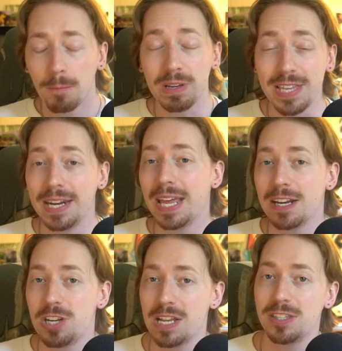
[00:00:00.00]
We didn't get a
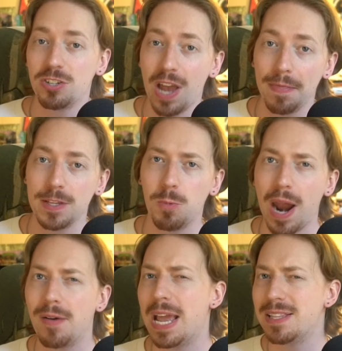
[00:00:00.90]
chance to shout this one
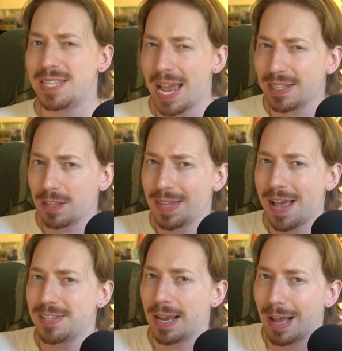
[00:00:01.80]
out. It technically
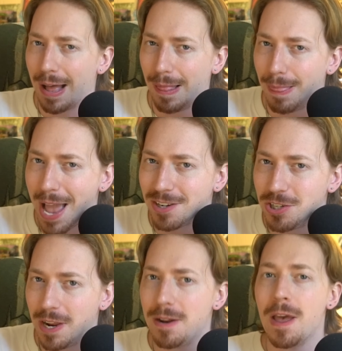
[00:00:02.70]
has a
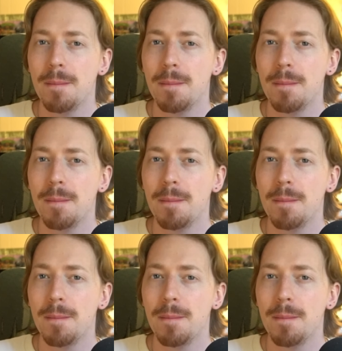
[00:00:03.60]
collection,